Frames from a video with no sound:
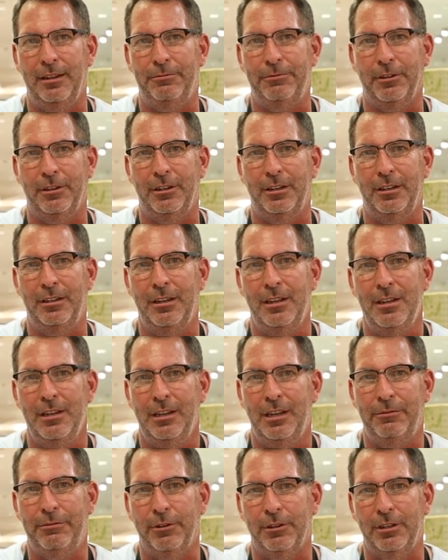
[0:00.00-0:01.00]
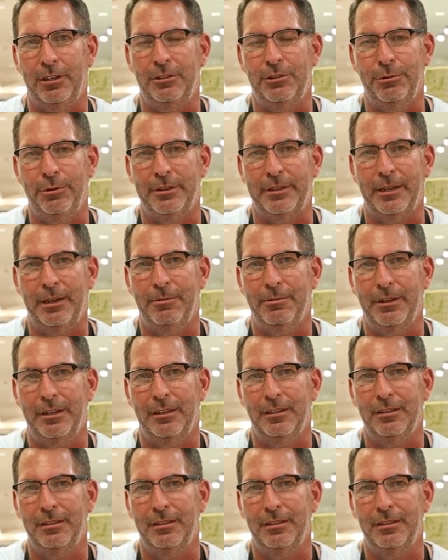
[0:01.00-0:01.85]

if you're gonna if you're gonna do it that way.